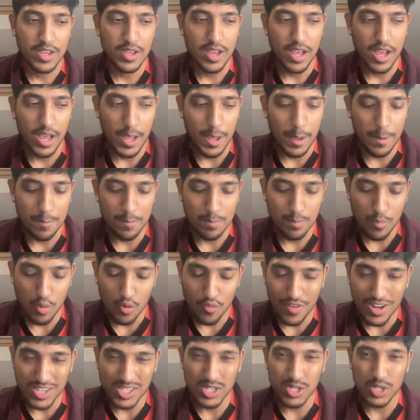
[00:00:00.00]
more
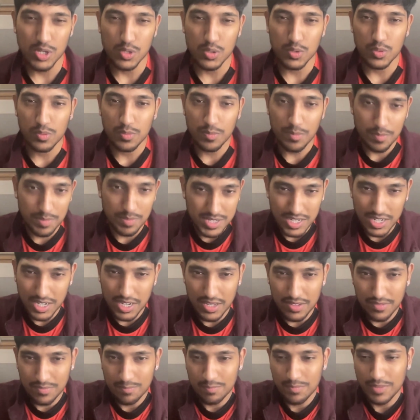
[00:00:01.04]
resolute,
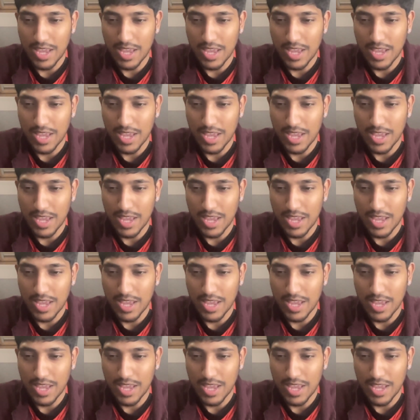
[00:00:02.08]
particularly